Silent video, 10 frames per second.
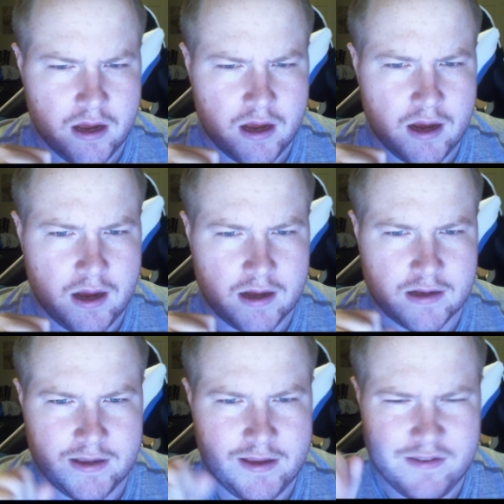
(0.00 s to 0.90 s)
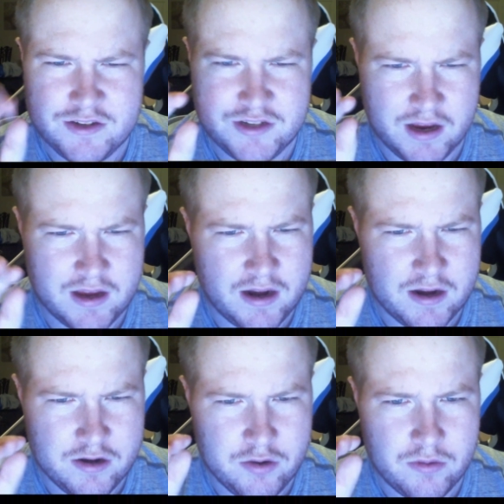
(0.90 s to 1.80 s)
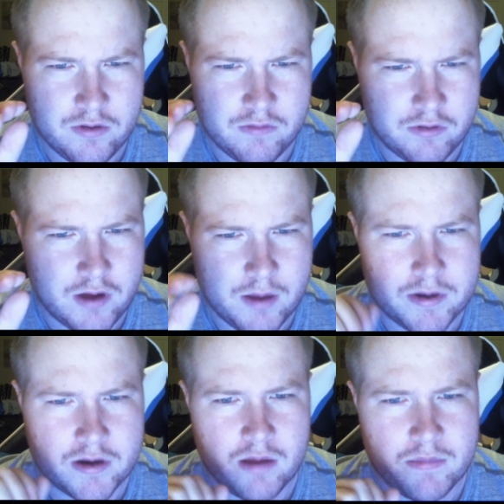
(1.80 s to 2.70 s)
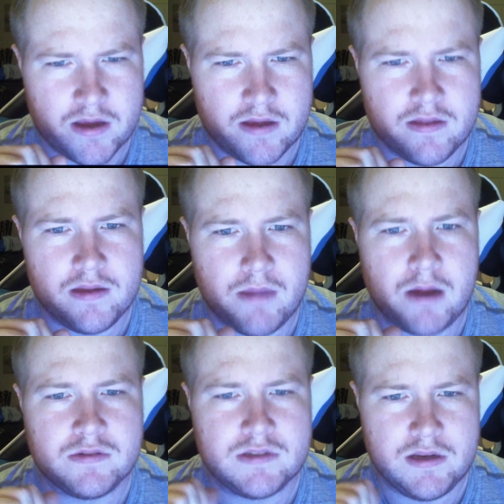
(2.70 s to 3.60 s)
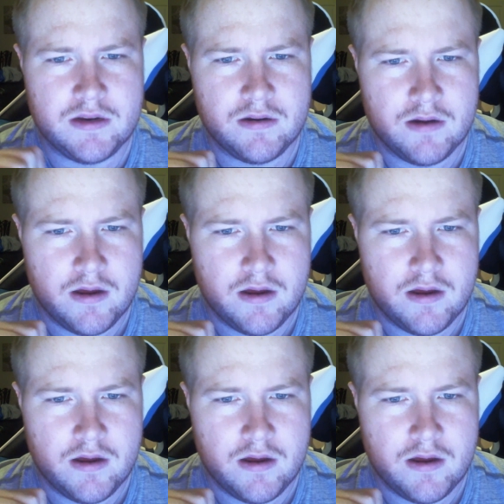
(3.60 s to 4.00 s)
EVGA kind of new and a little up and coming in the mouse scene.